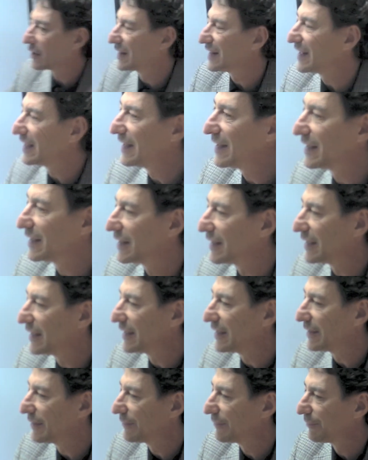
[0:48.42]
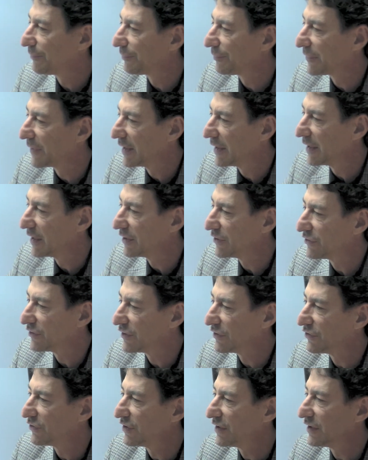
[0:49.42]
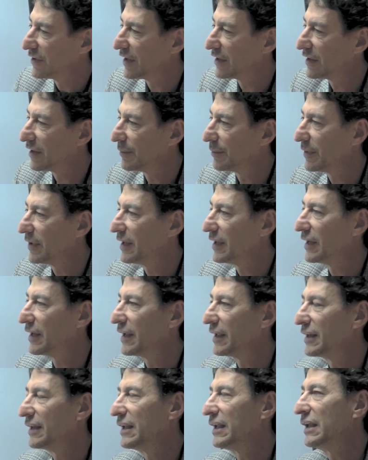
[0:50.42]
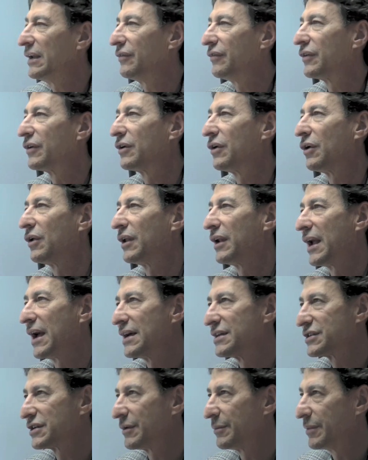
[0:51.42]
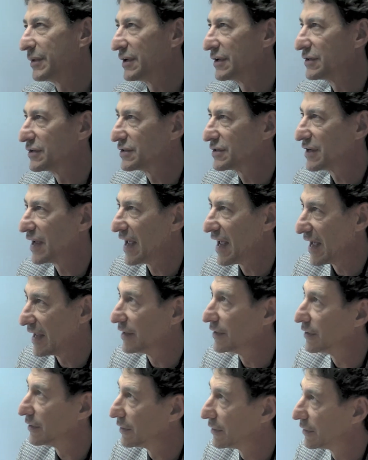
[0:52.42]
clinically is to see that the bleeding and need for colonoscopies end.